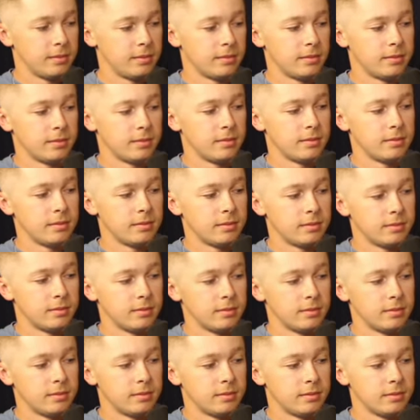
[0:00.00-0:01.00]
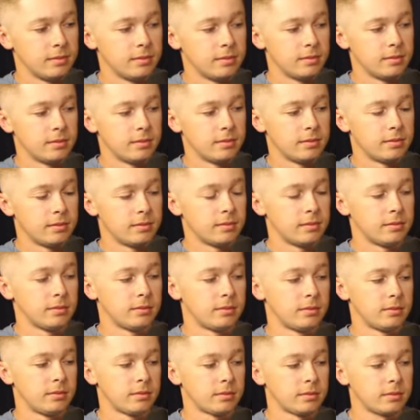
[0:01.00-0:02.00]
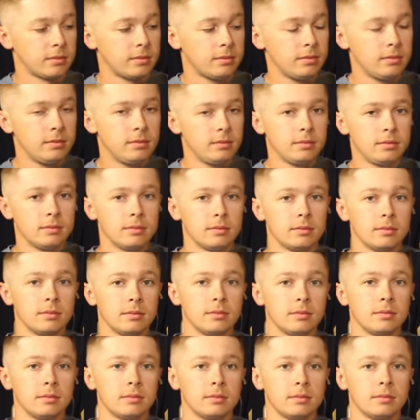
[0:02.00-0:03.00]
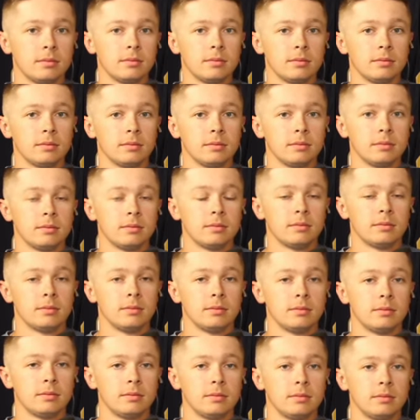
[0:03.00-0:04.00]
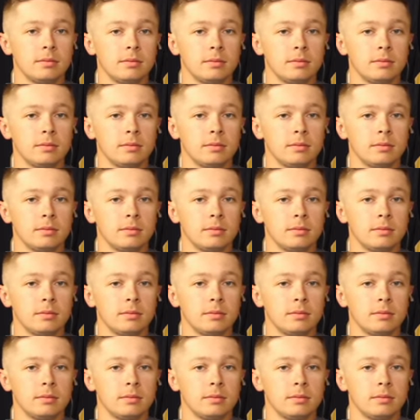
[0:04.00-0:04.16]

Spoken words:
No words are spoken by the person on screen.